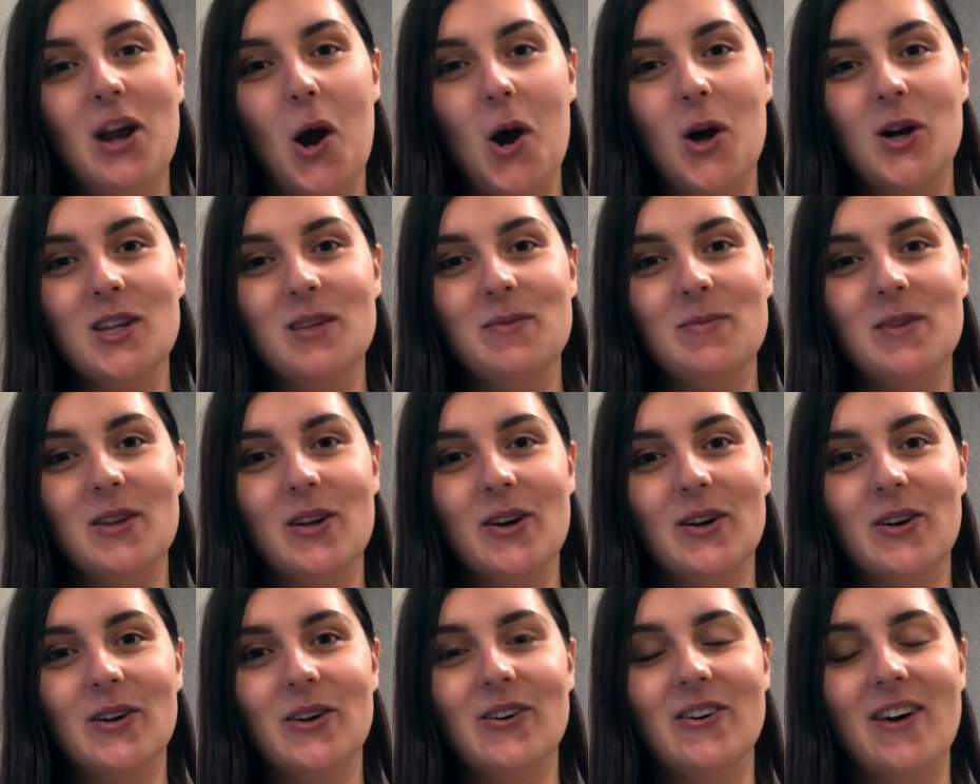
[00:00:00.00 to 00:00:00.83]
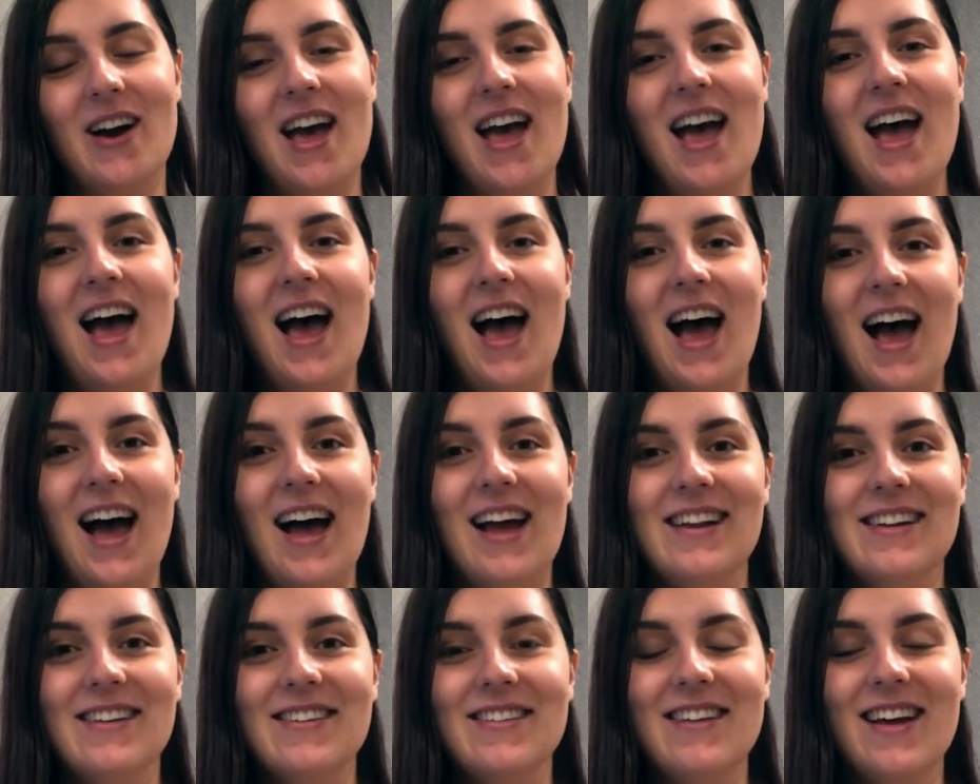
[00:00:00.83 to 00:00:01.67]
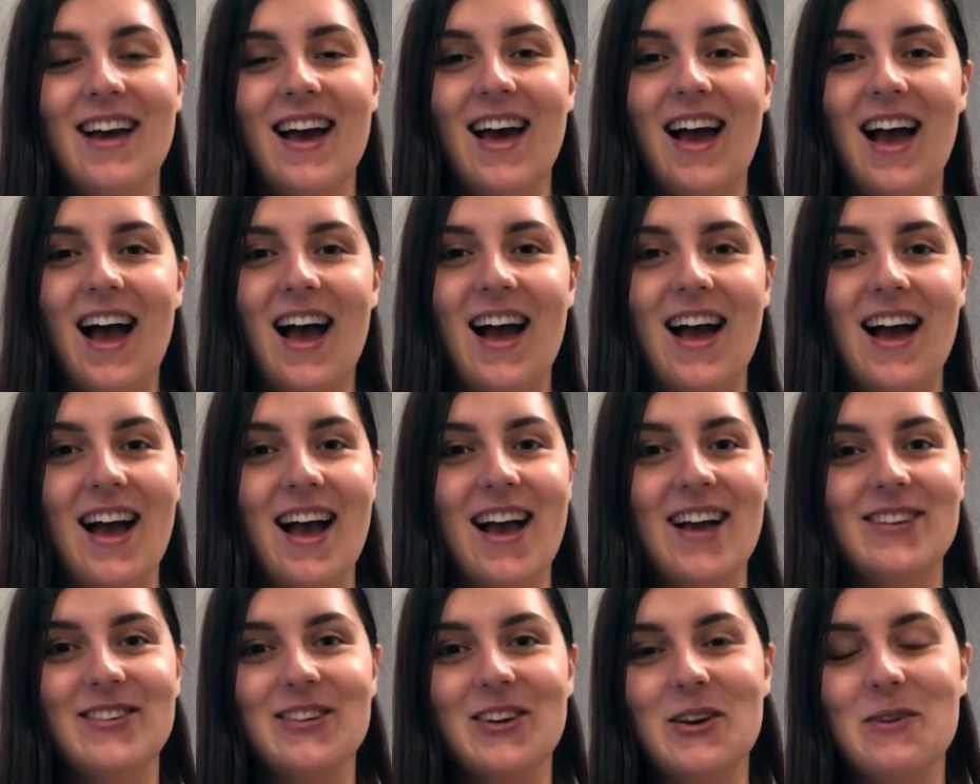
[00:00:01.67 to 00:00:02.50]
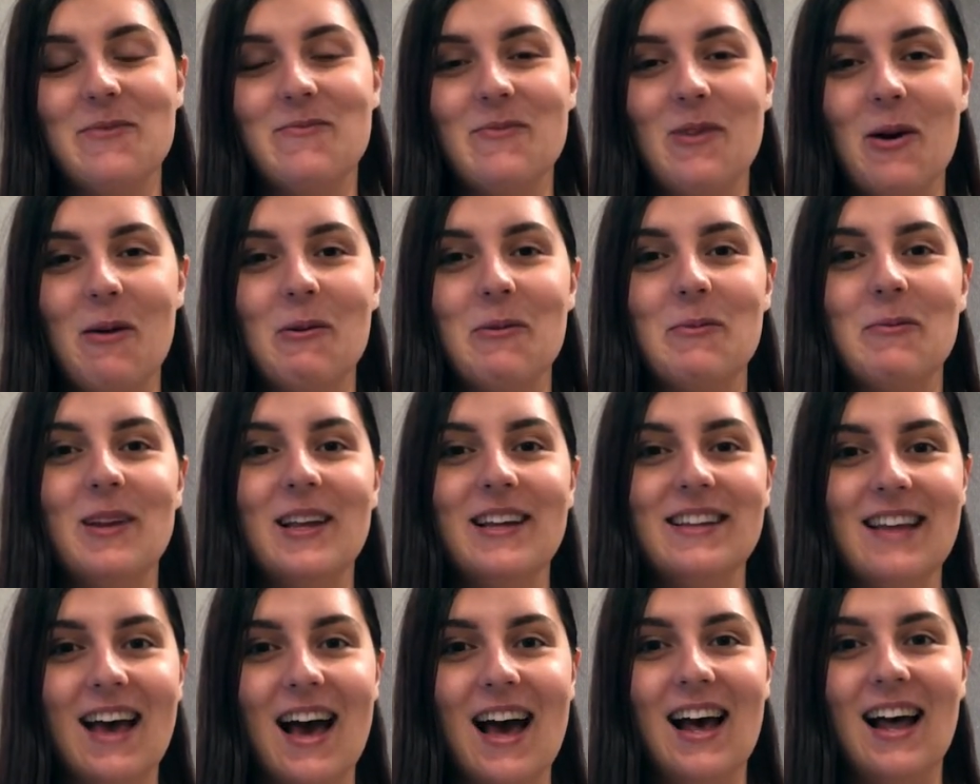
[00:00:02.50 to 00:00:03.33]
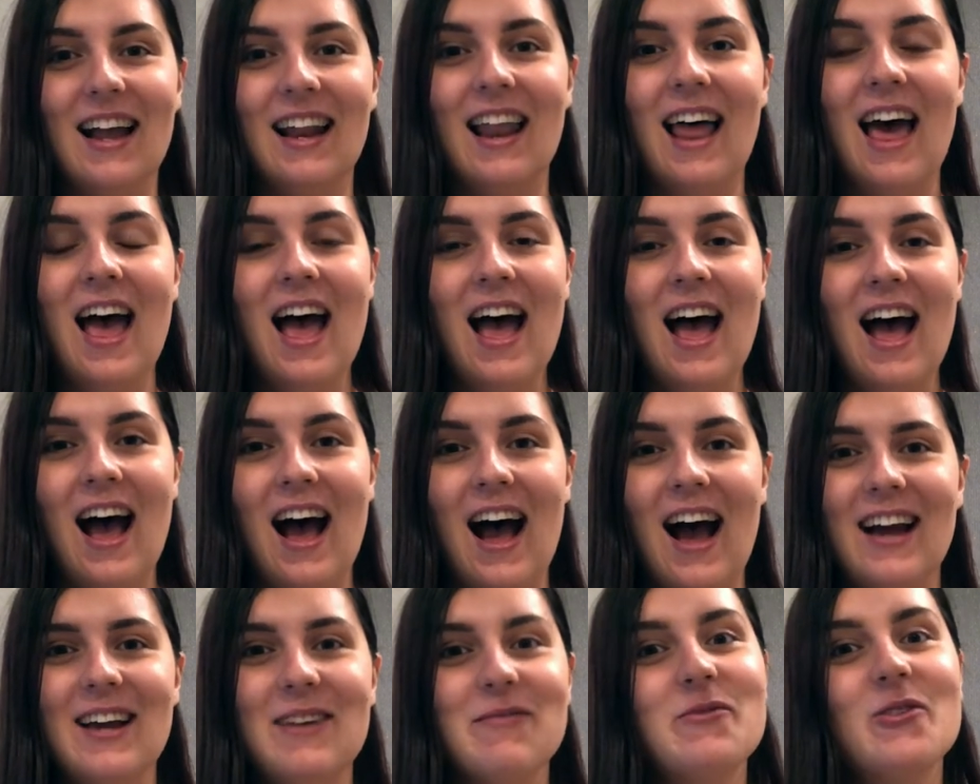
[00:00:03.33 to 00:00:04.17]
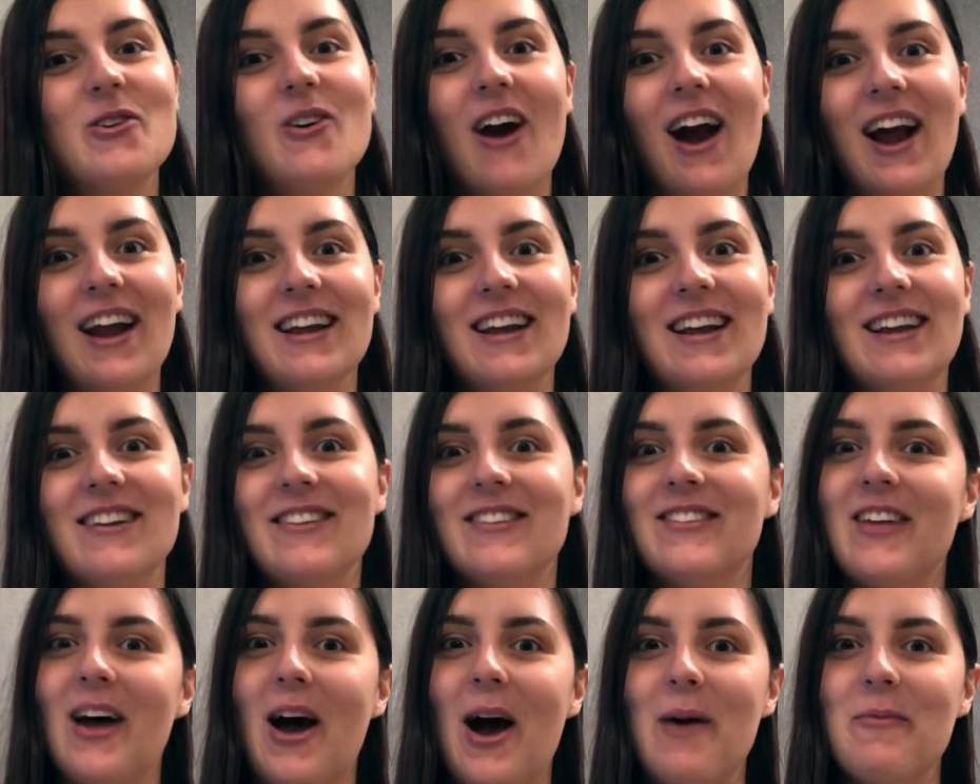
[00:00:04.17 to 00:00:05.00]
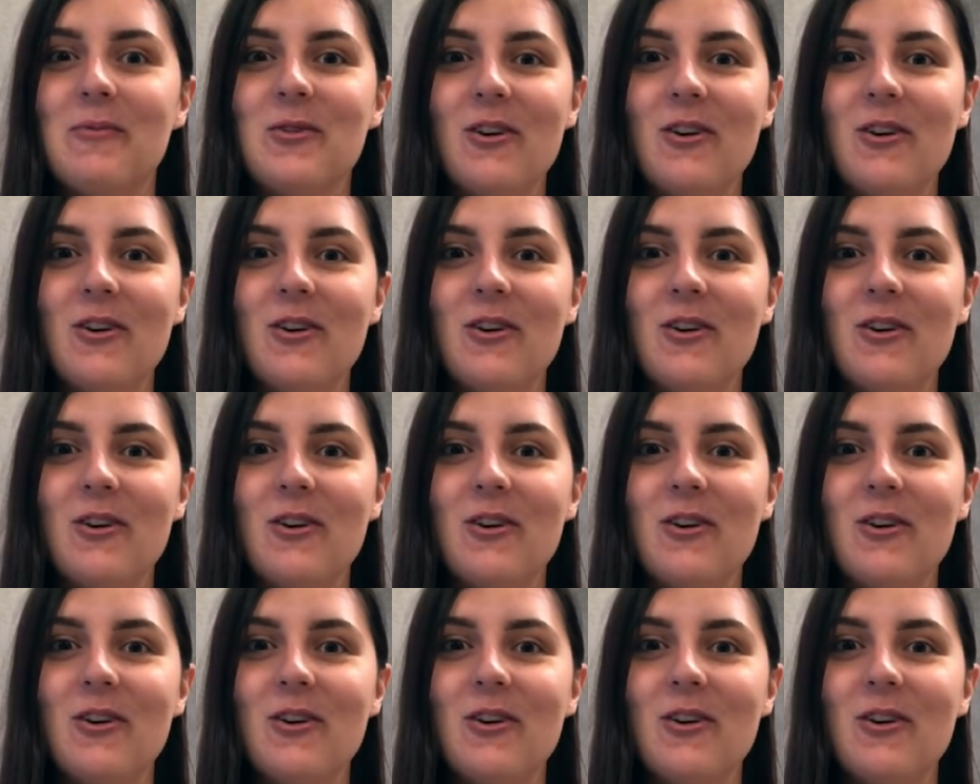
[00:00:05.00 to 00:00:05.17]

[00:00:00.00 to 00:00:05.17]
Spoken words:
hospital, and as you can probably tell, I am crying. So I'm